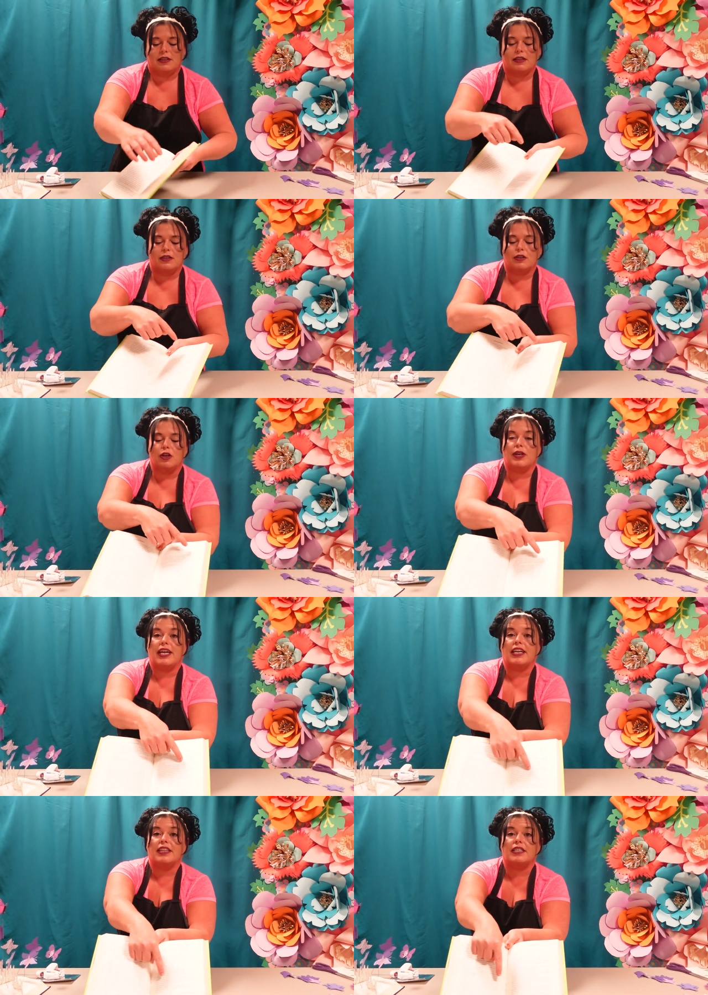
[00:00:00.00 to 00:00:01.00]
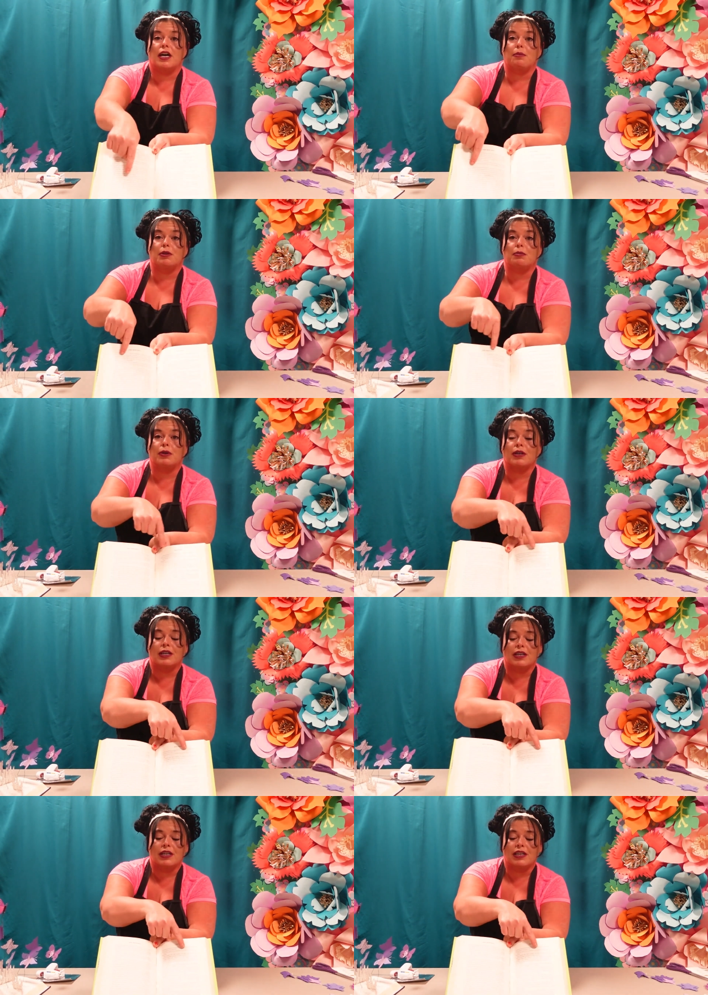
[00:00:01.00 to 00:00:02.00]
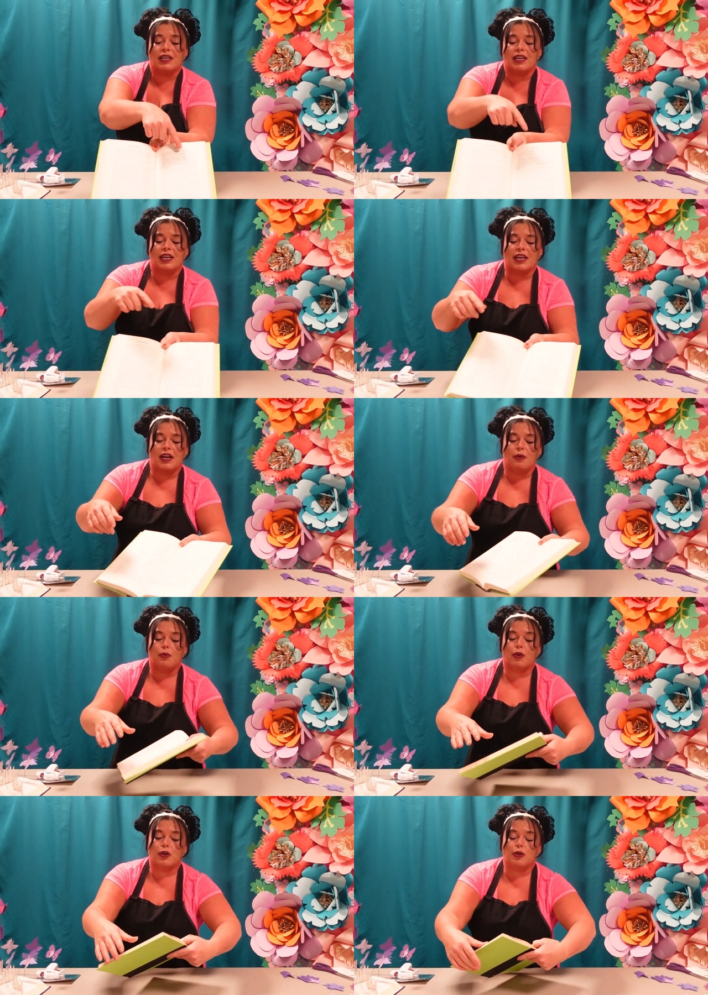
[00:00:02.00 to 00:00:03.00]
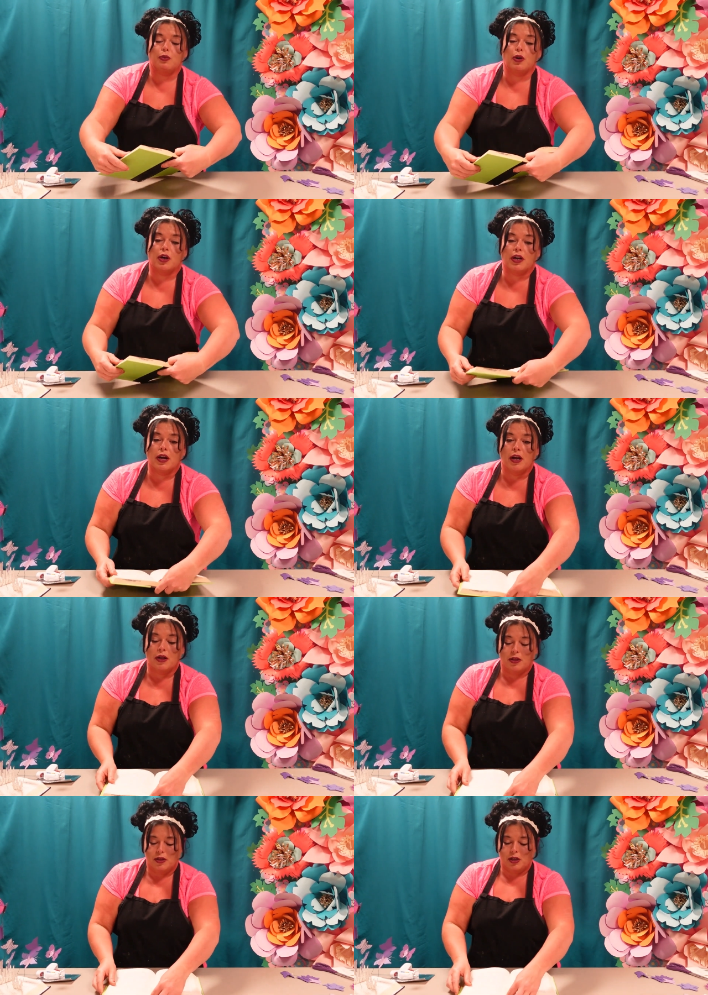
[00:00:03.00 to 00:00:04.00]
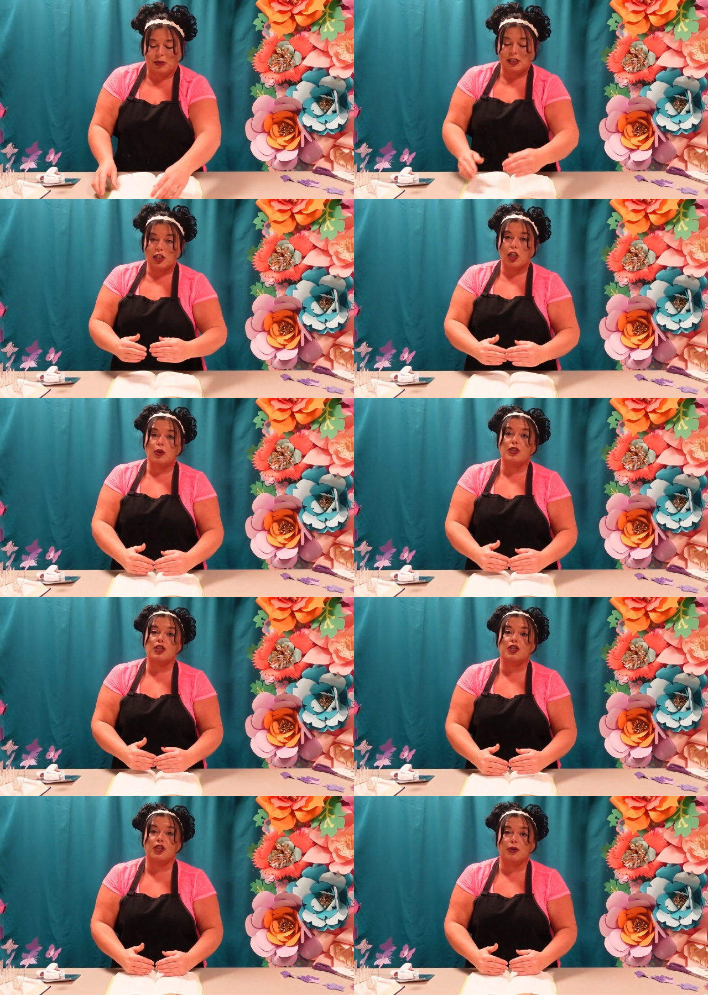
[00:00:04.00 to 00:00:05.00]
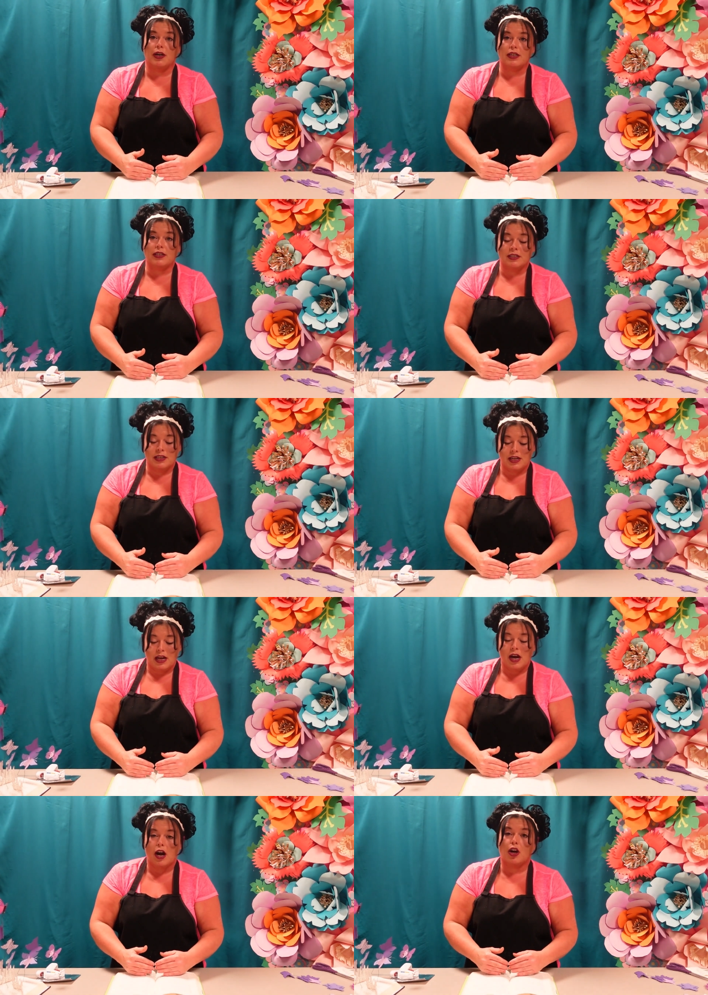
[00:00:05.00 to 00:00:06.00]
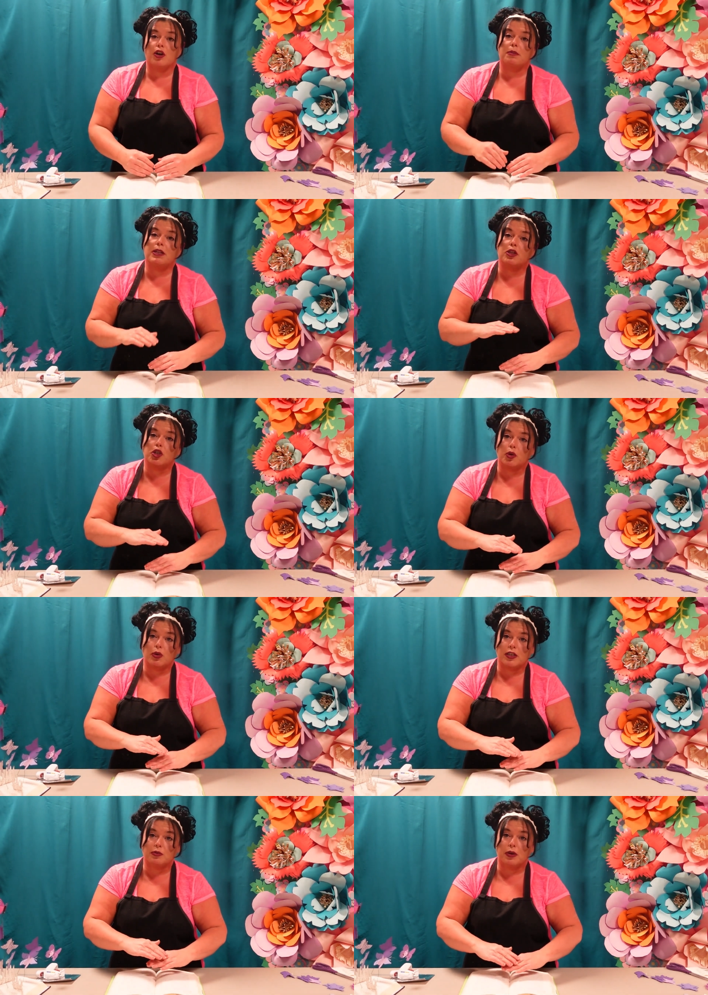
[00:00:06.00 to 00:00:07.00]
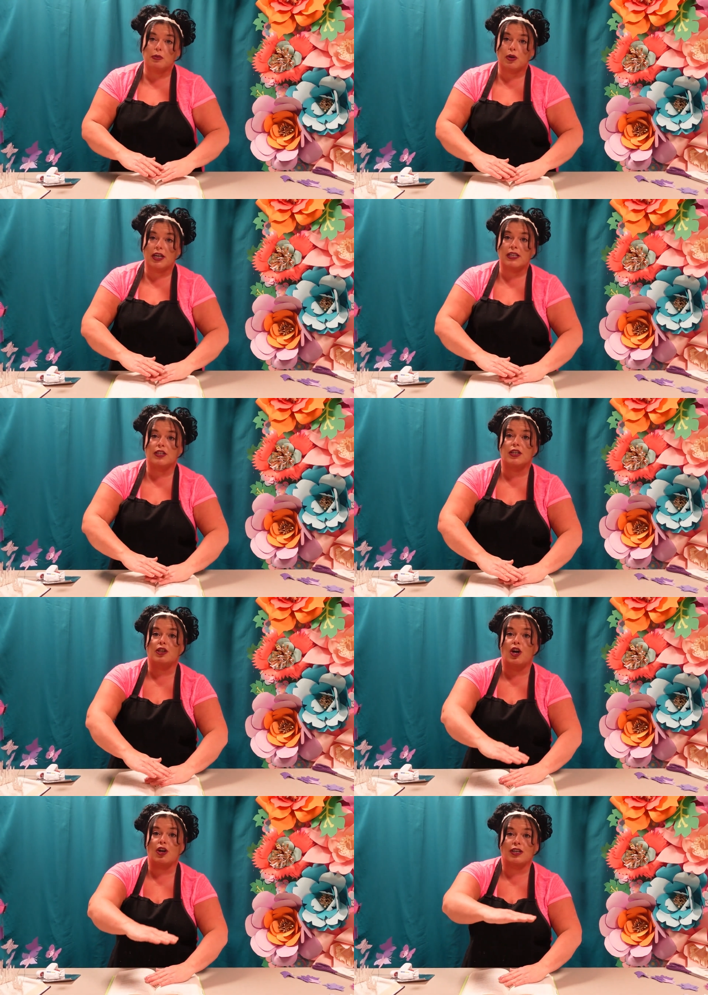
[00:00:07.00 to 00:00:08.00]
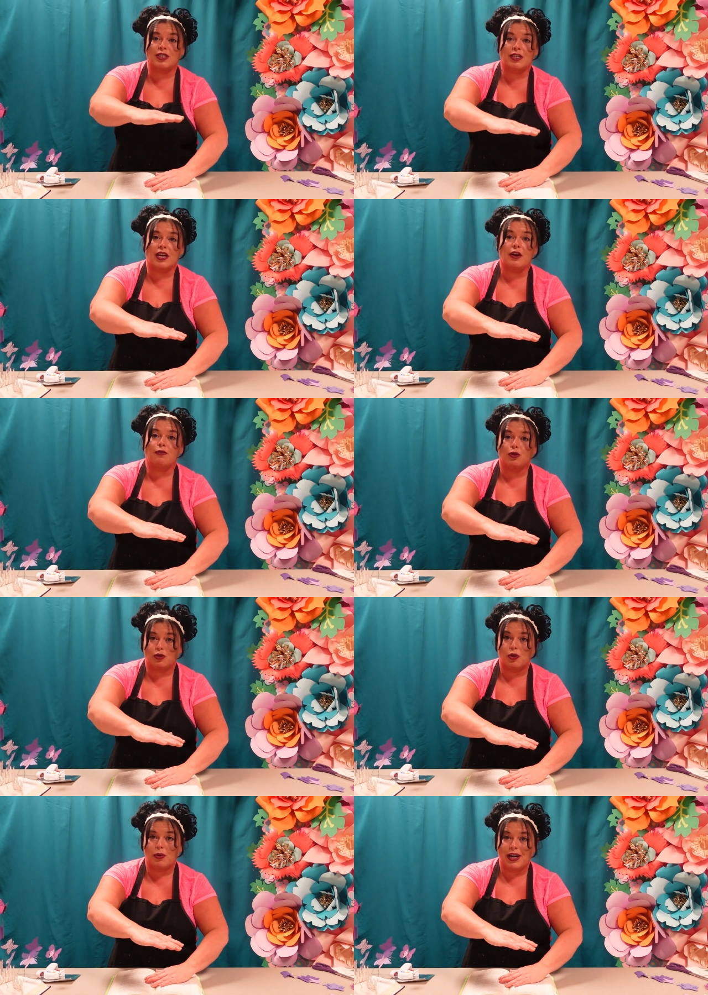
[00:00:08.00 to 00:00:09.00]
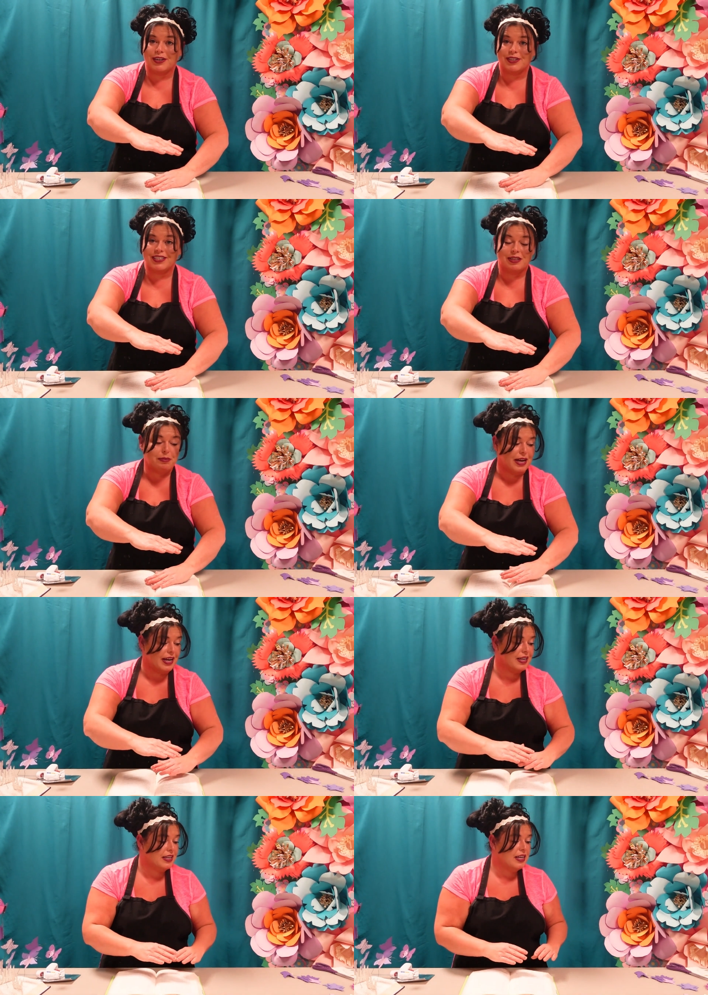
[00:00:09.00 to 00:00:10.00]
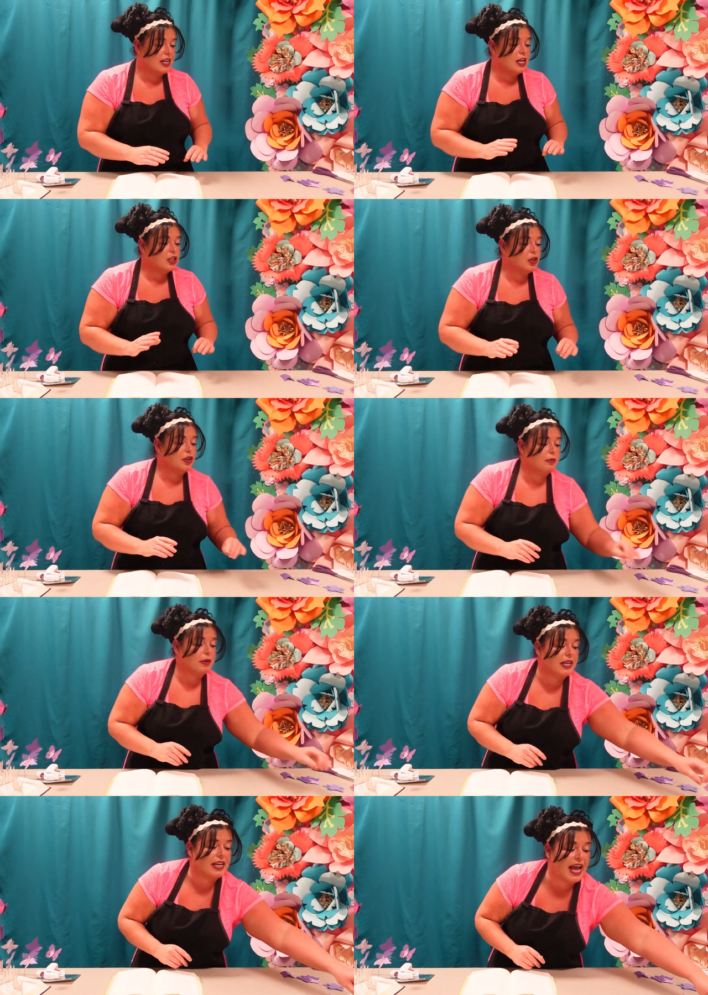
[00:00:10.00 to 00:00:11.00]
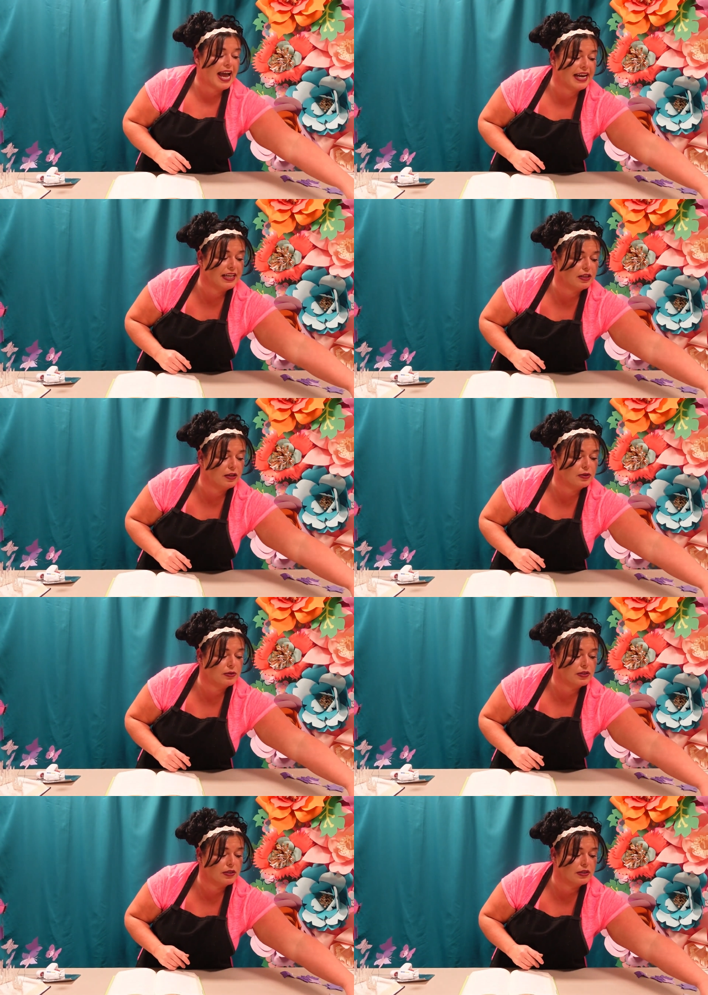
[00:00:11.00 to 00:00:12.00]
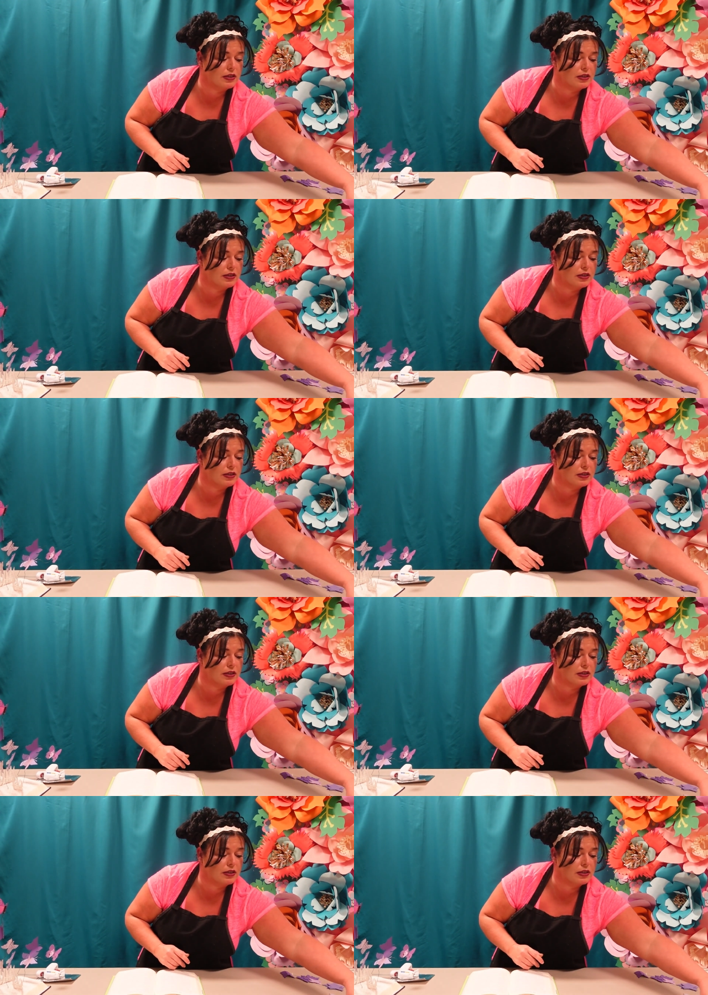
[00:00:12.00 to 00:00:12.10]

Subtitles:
they're located at the top of the book. We're going to work, the ones closest to us are going to be the shortest one, working to the longest floral wires in the back. So you can begin adding those